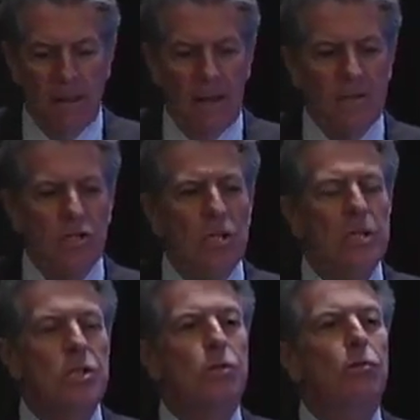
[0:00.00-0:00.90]
and she
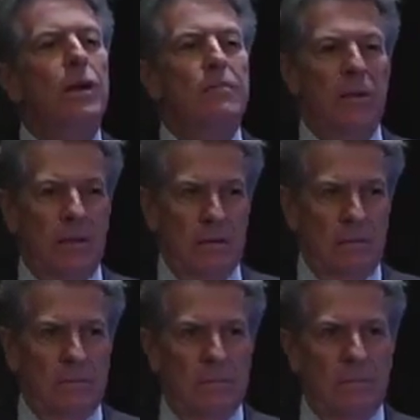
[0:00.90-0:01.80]
is a great mother.
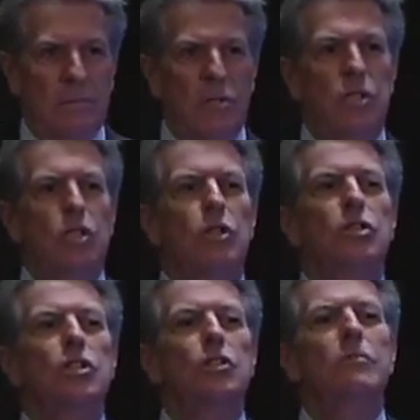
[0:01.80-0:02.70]
She is
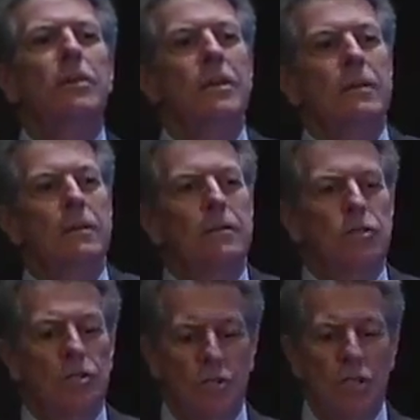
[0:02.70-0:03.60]

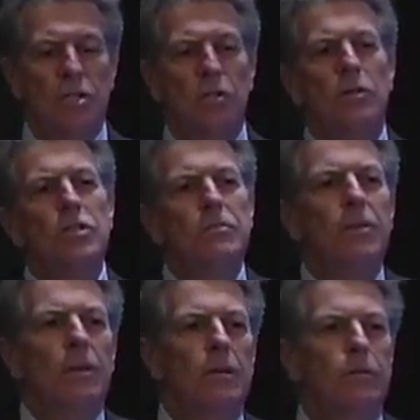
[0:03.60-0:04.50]

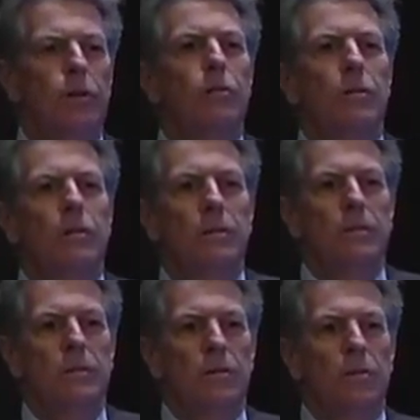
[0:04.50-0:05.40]
consummately devoted
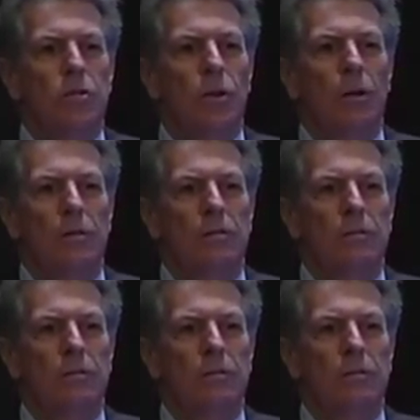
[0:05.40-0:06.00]
to the child.